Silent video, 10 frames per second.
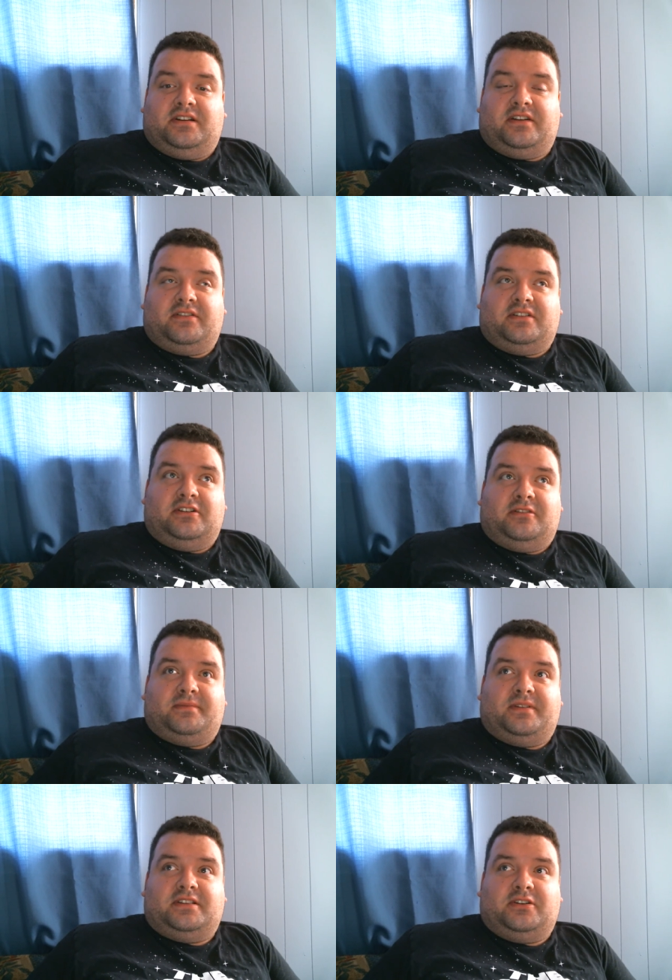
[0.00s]
I really hope
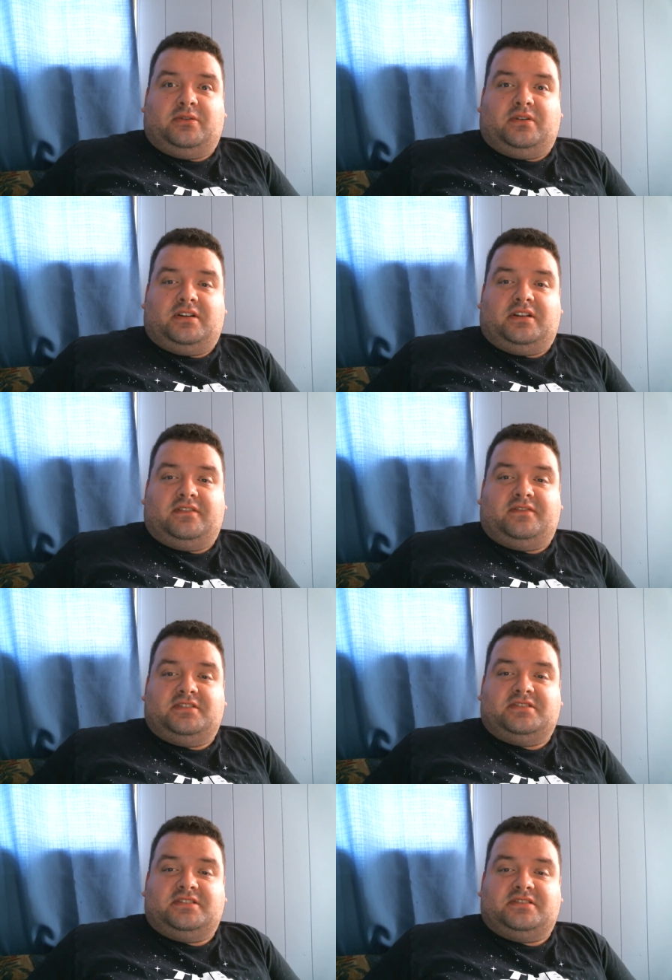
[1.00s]
that they go all out for
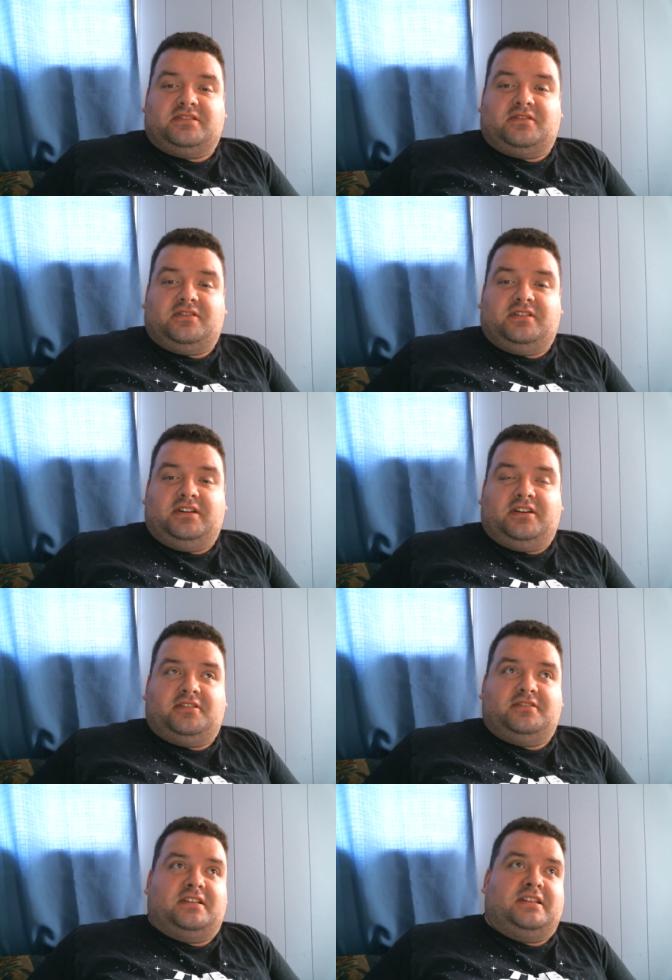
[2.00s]
season three. I
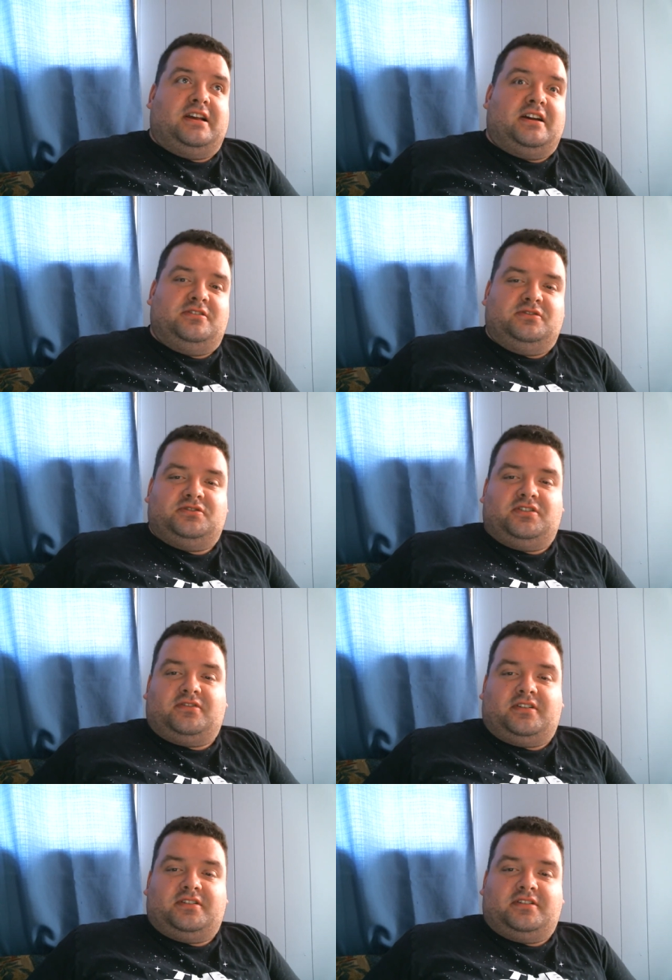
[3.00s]
heard that they got a new
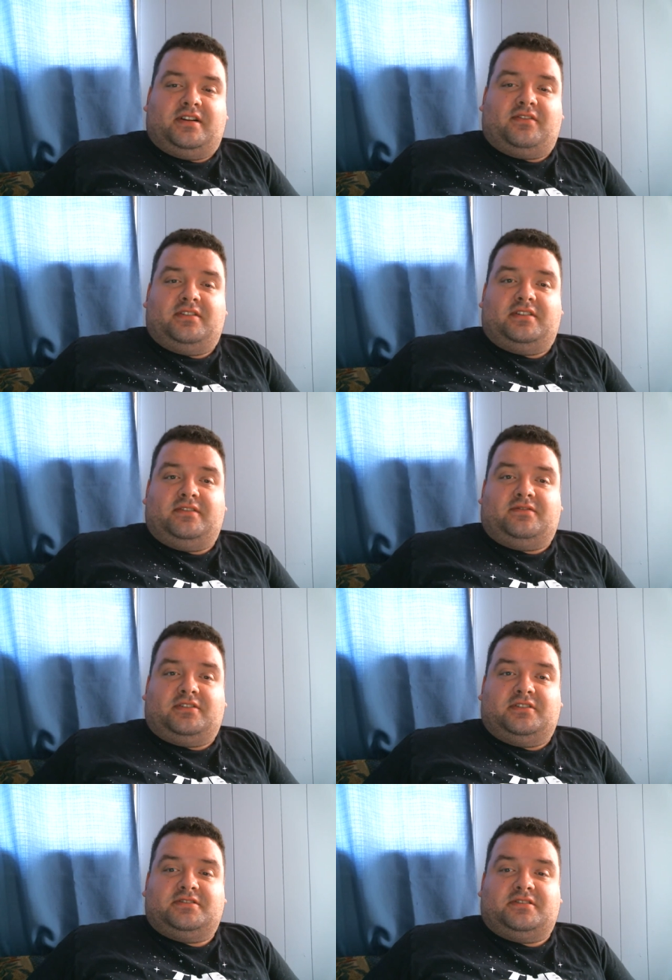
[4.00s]
showrunner and everything
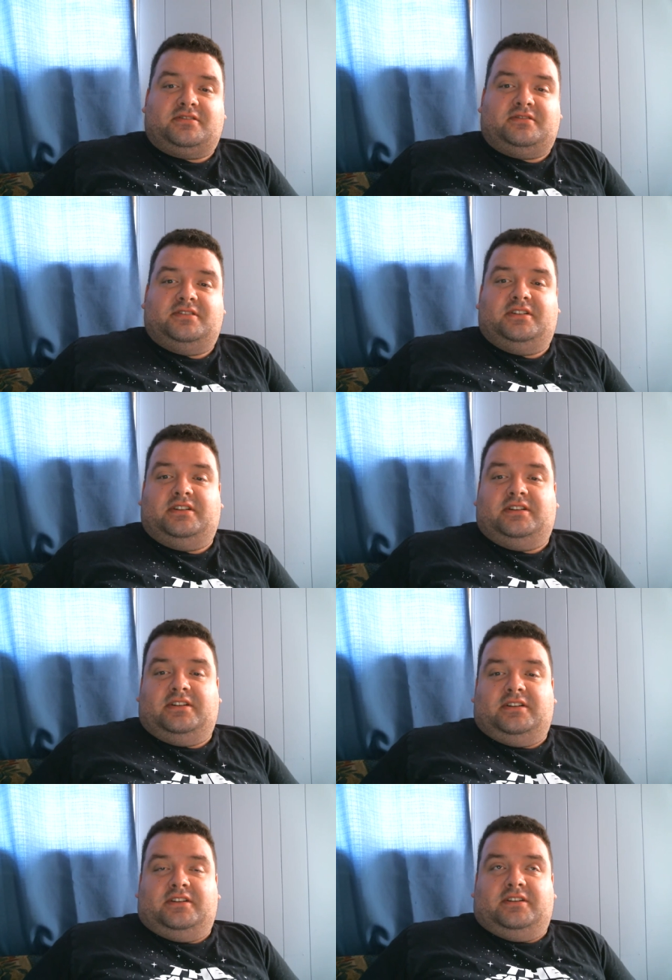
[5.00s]
for it, so
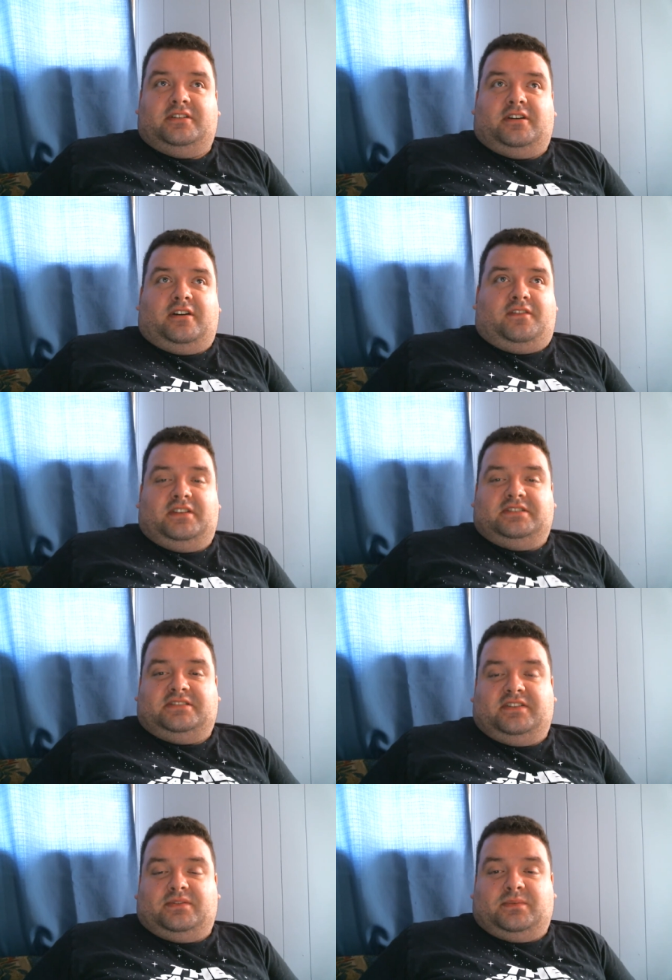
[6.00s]
hopefully it's
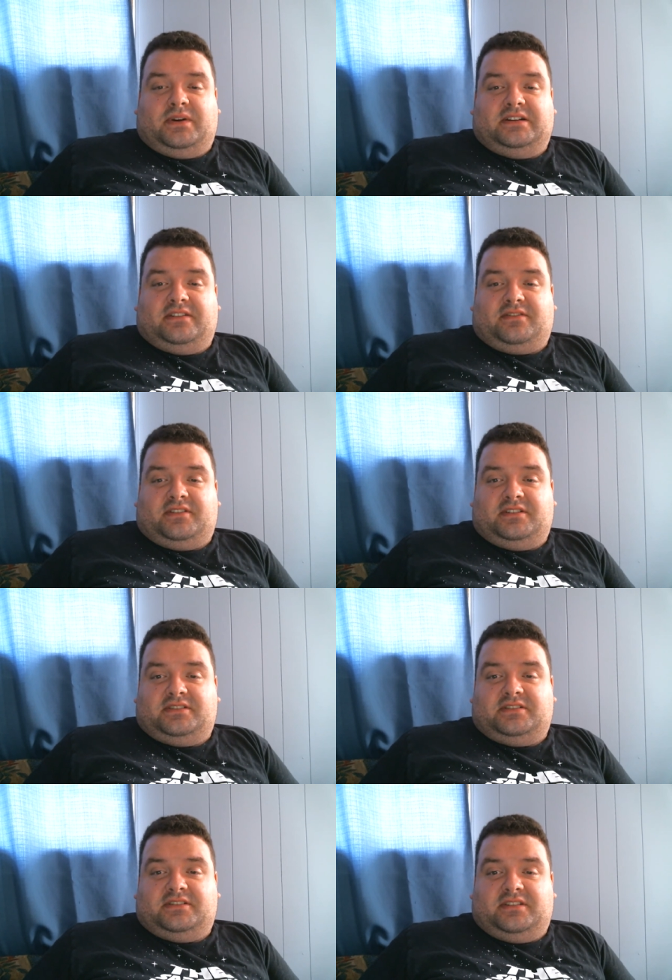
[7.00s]
even way
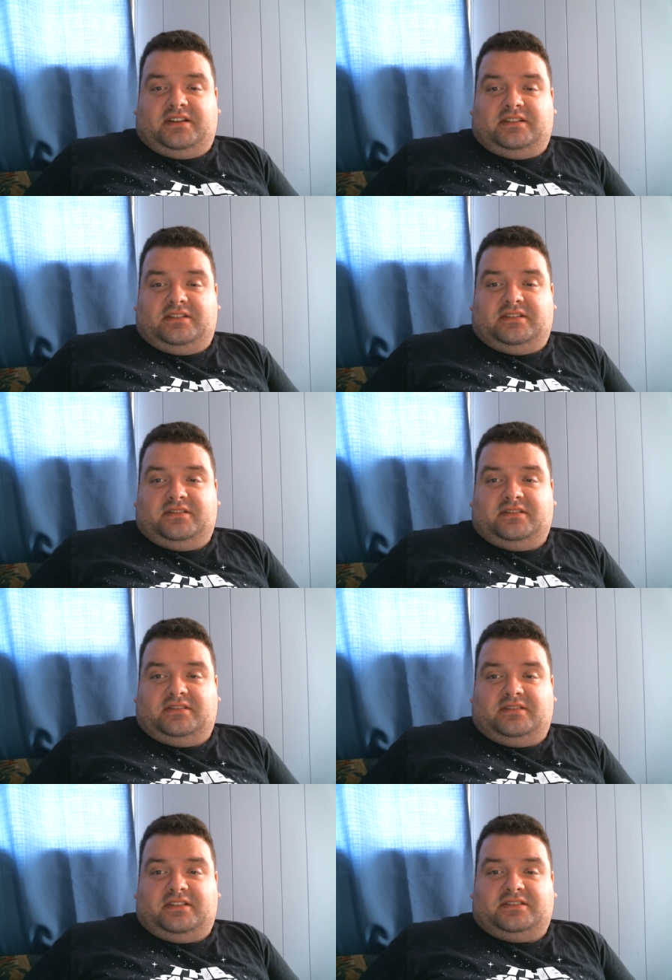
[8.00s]
different than
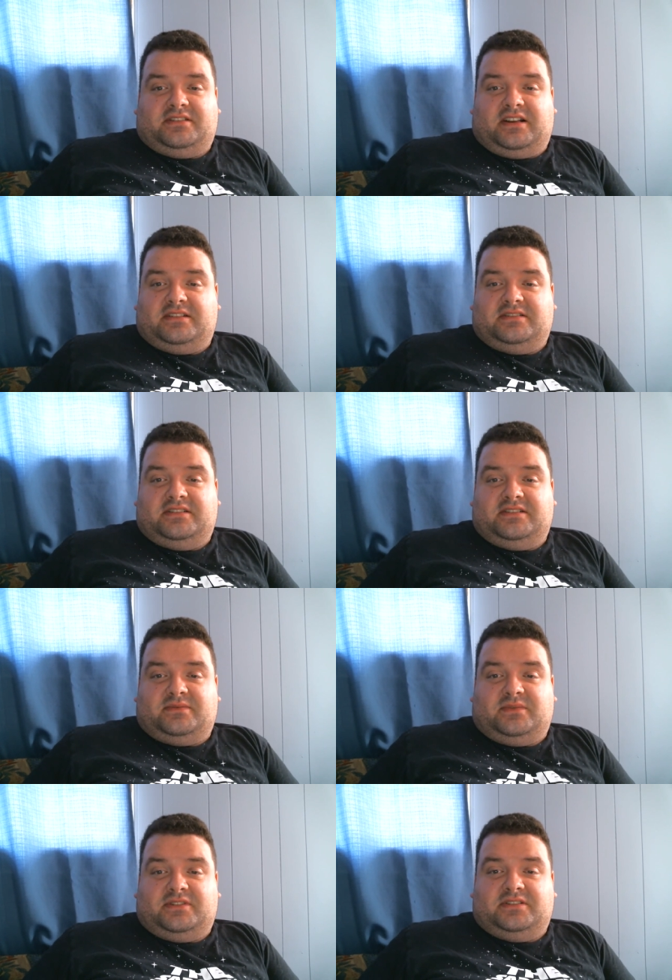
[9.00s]
the second
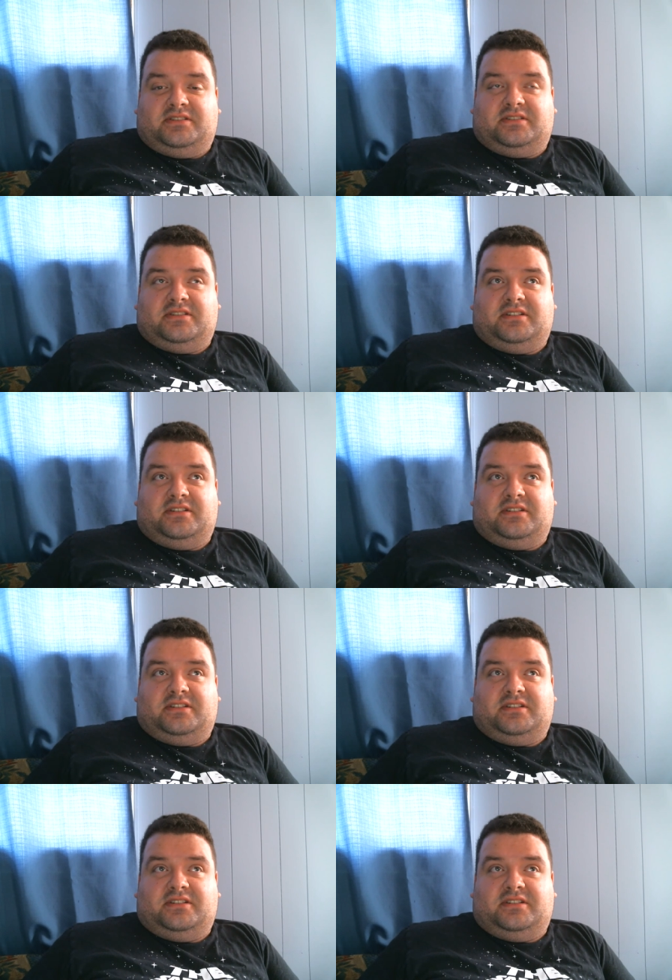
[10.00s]
season was.